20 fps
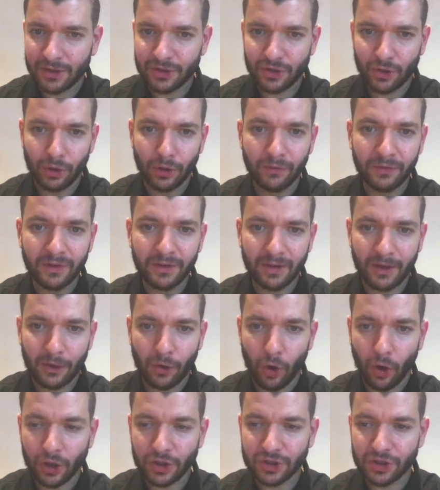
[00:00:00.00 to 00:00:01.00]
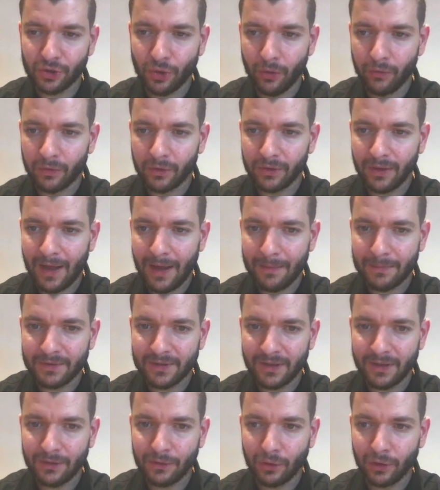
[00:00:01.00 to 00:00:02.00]
all of the like auction
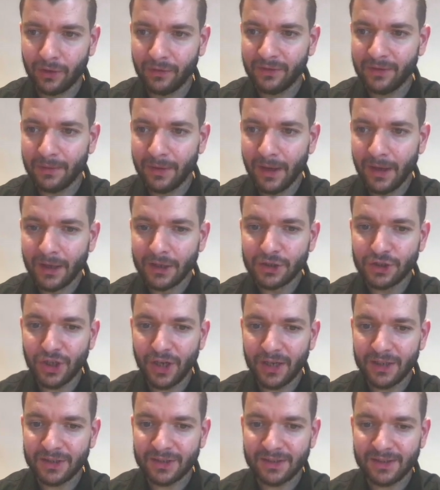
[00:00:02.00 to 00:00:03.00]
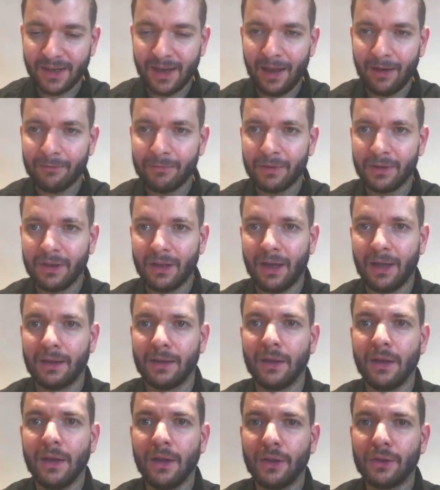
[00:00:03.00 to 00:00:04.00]
overlaps and all of the changes that have been
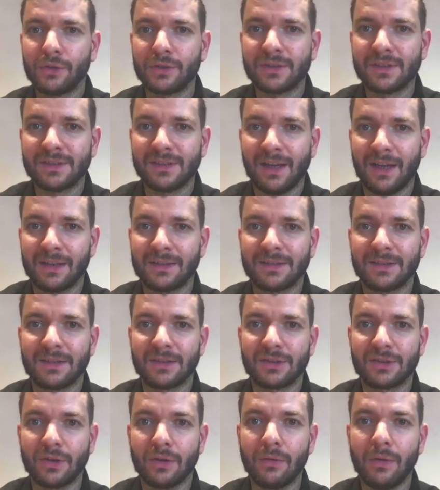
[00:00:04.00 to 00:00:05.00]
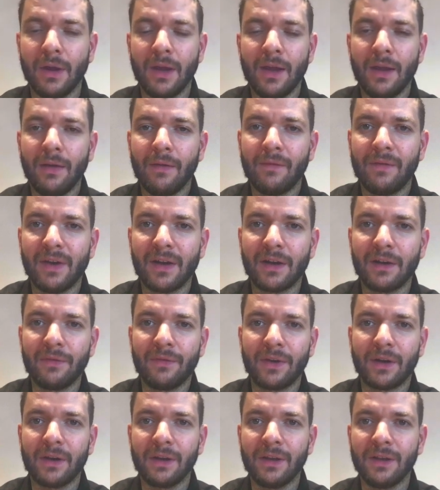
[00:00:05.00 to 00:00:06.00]
done to this asset. So very,
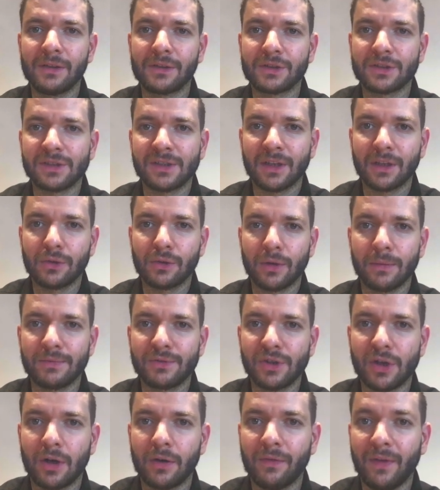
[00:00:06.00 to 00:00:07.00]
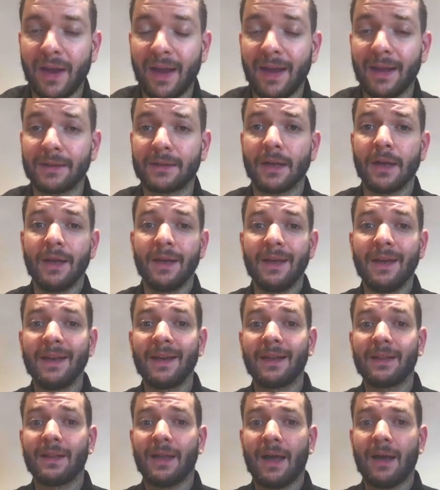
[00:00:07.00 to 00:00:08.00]
very interesting to observe, and it
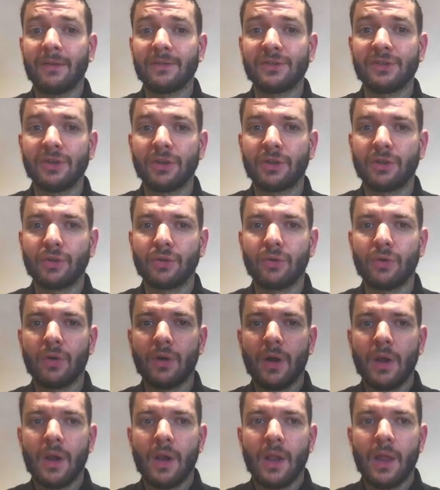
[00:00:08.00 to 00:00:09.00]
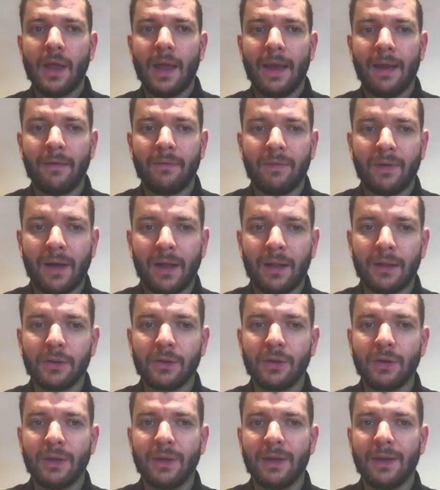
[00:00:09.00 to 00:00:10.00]
allows you to
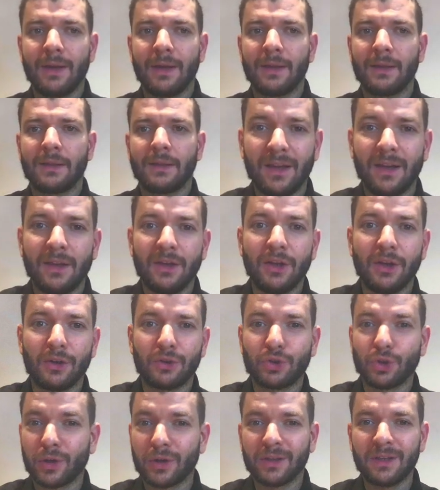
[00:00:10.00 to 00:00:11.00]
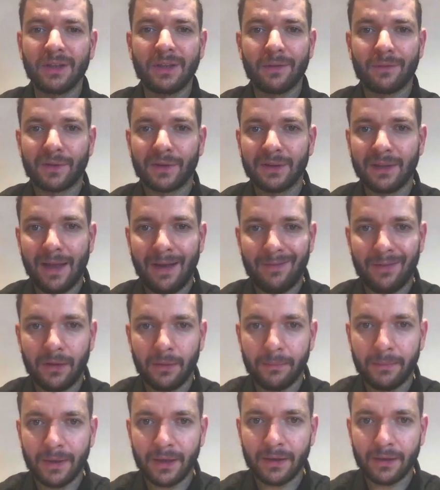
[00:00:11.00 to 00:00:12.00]
evaluate, you know, totally different
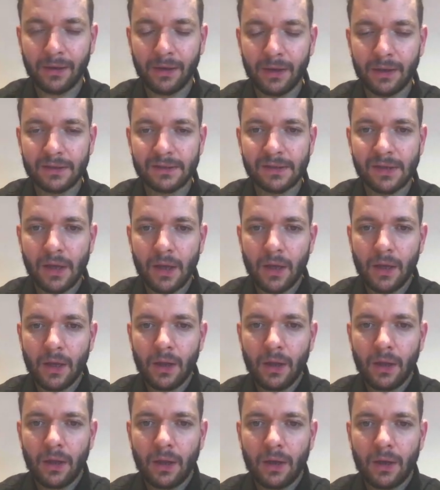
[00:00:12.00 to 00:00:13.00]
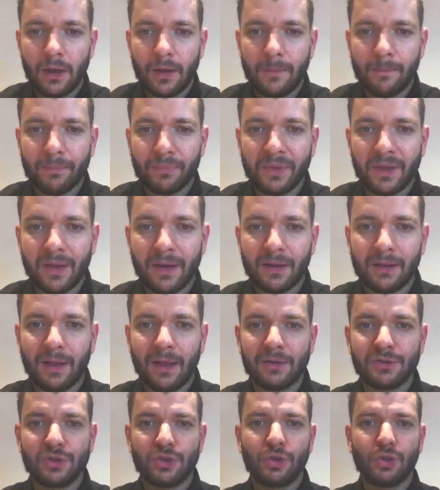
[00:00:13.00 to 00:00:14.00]
level, because um, it
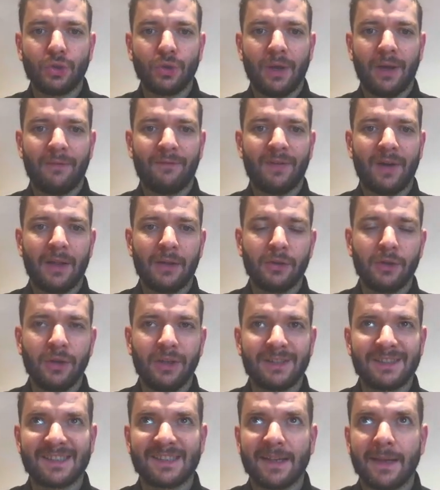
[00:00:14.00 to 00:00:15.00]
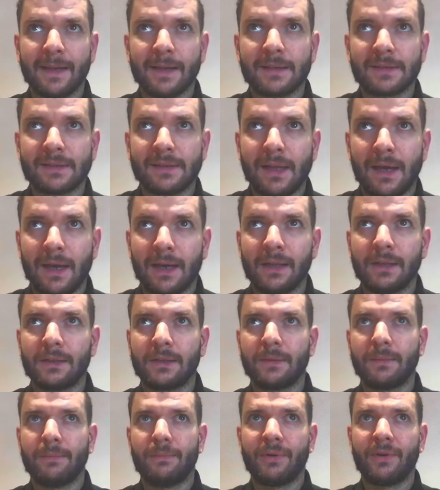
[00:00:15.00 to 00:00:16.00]
allows you to evaluate things
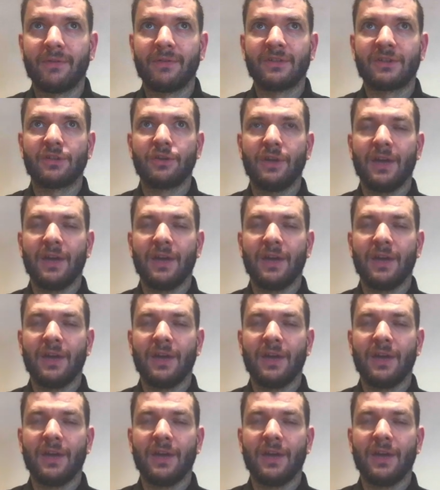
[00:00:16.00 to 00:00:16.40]
that previously you